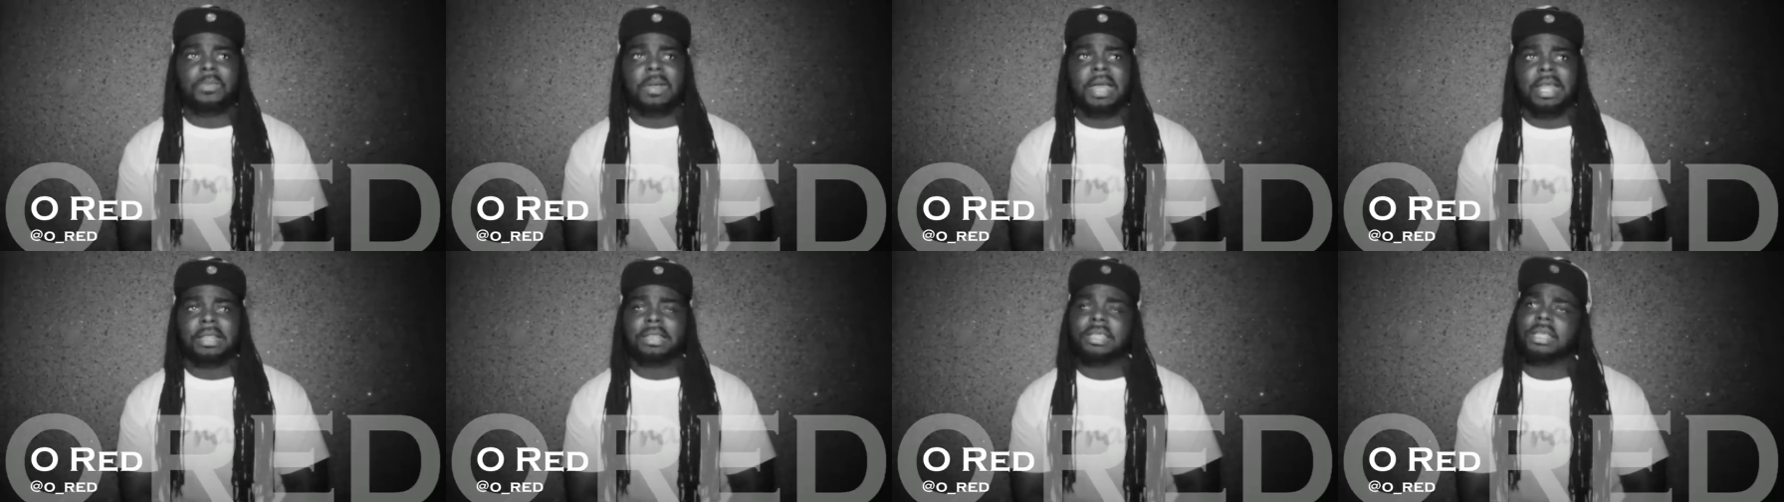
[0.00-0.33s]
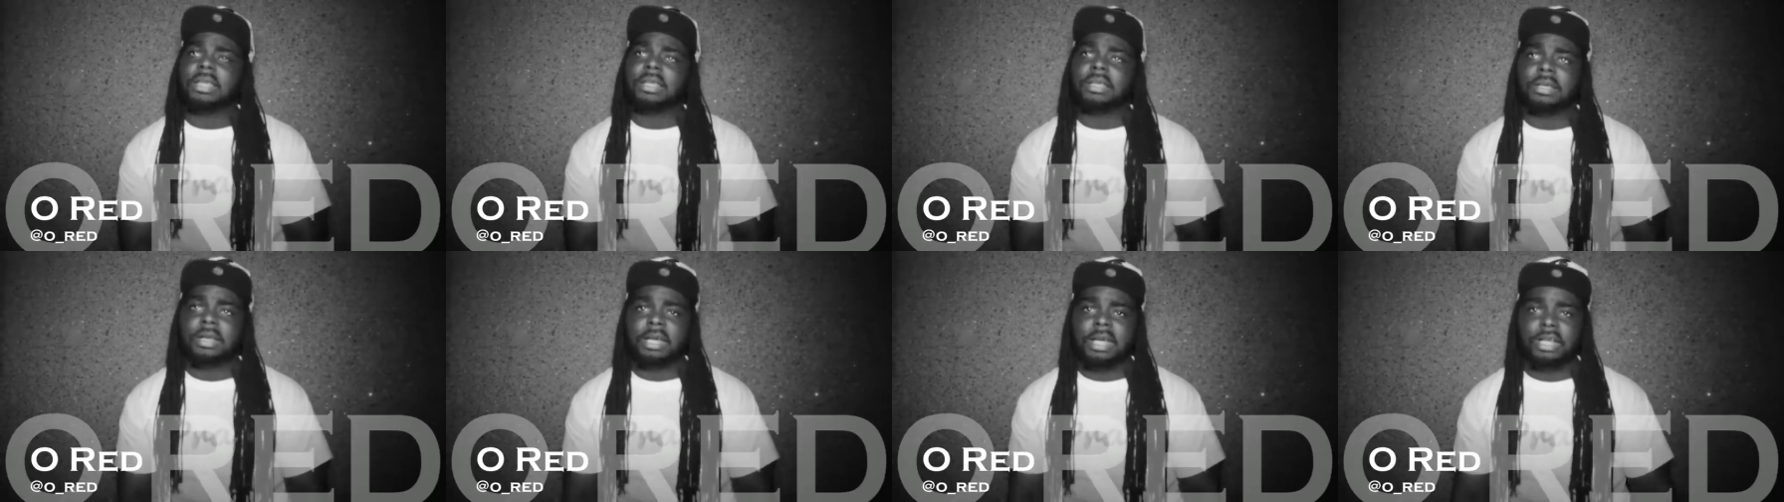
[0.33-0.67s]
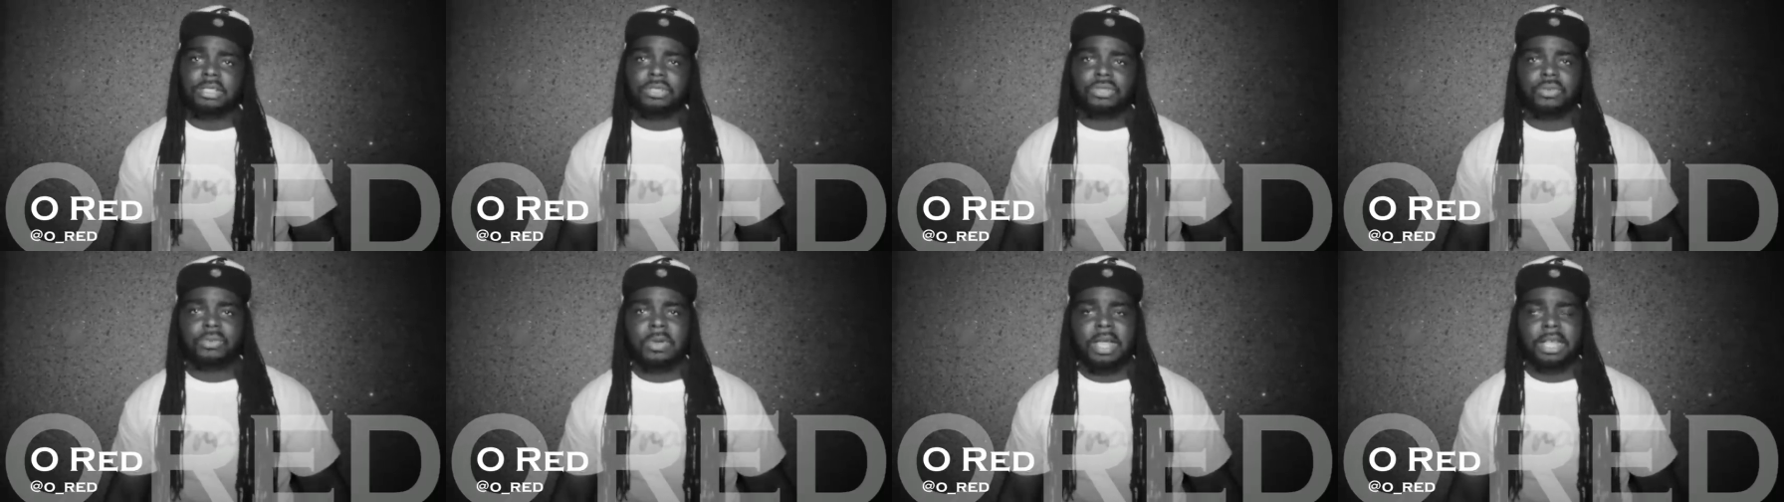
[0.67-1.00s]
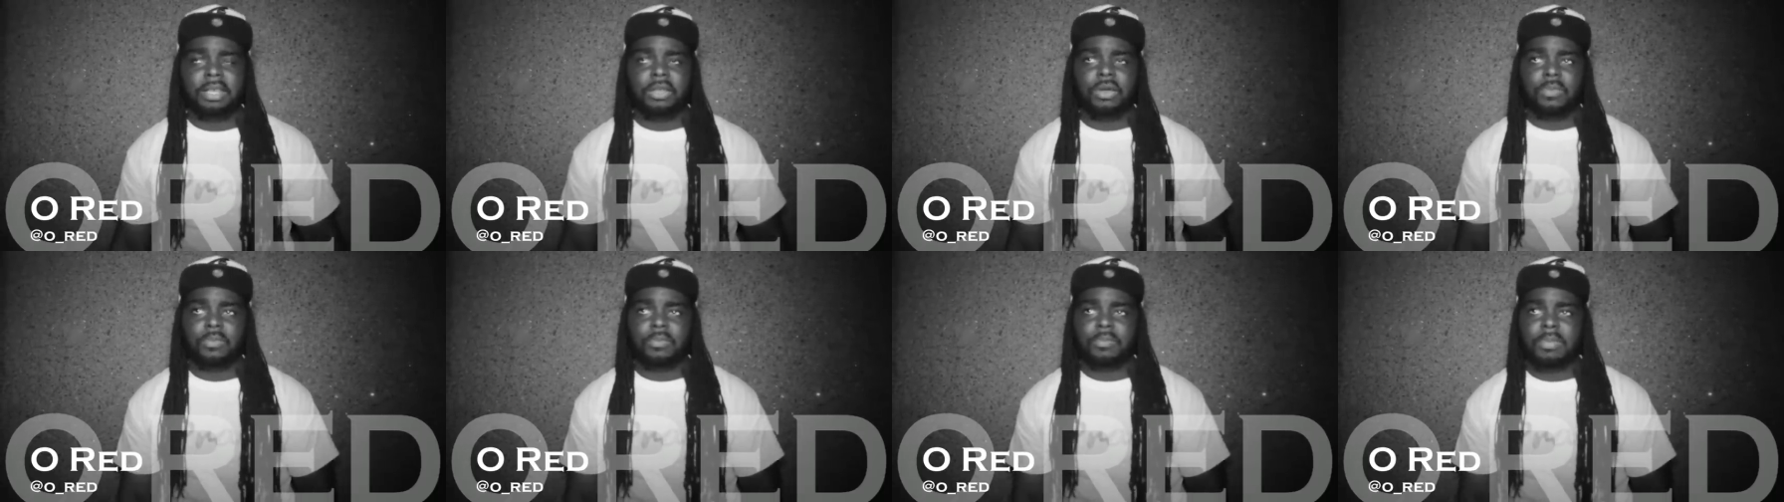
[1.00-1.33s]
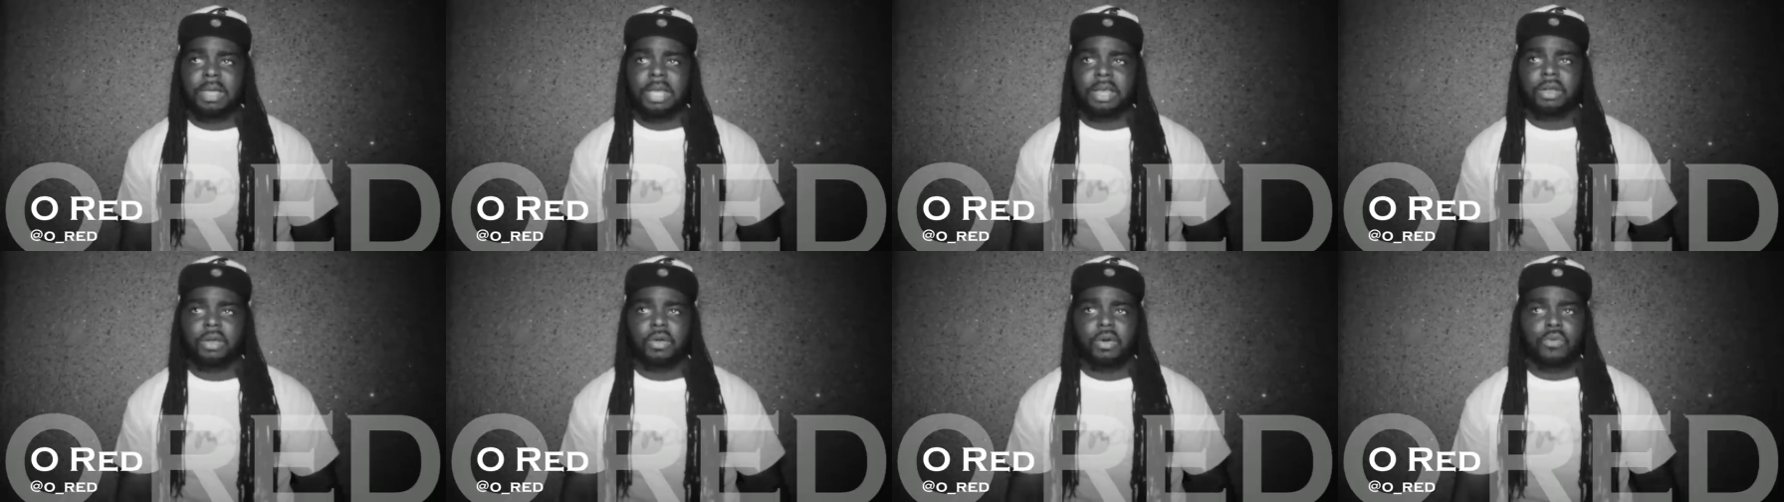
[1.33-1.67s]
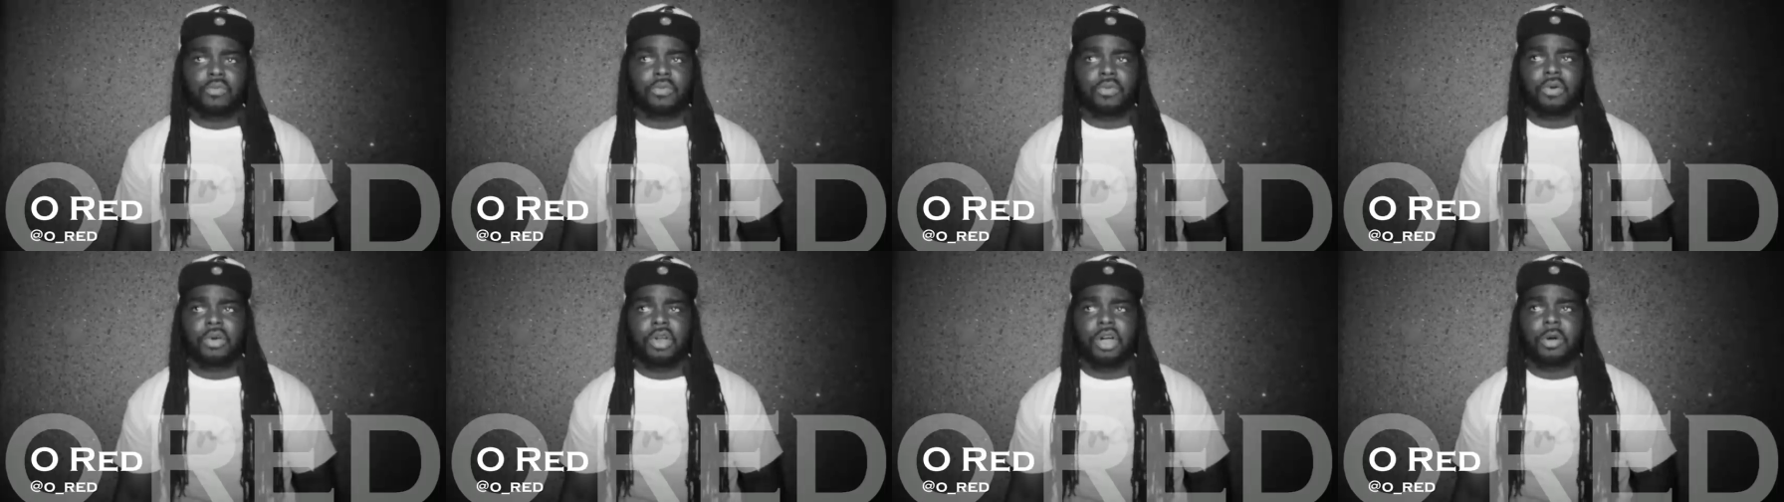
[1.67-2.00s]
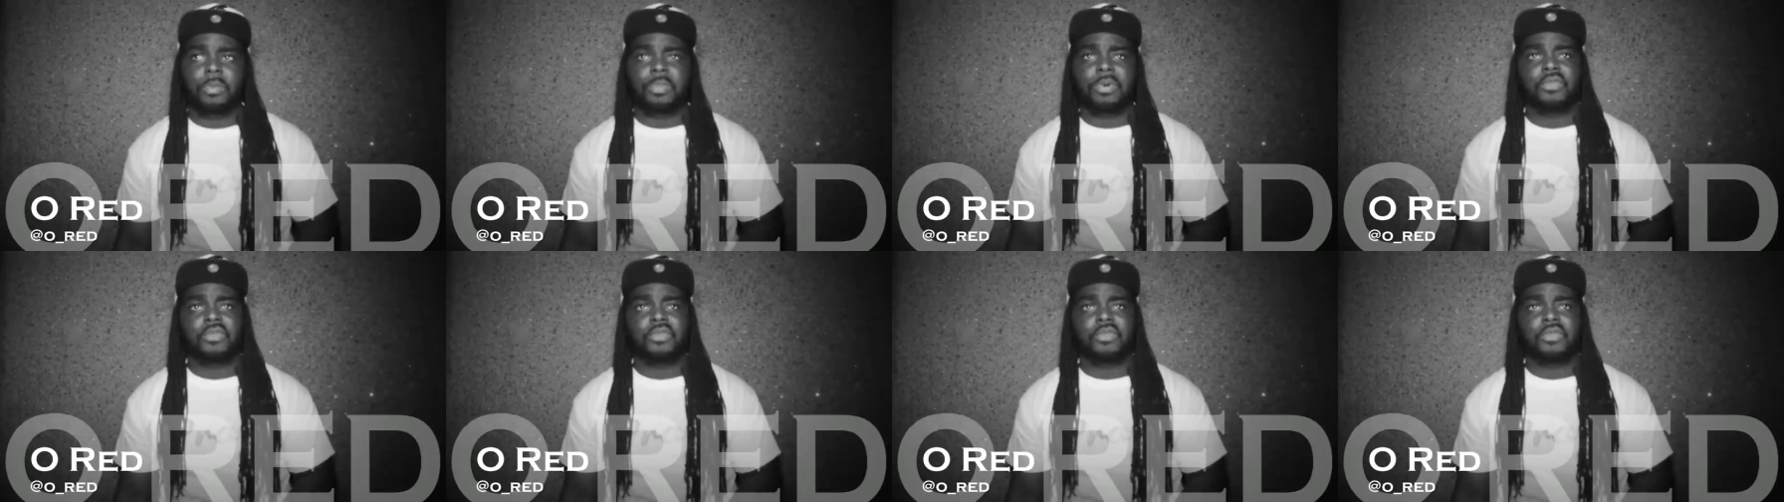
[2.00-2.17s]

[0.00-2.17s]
but I think Hustle had a better overall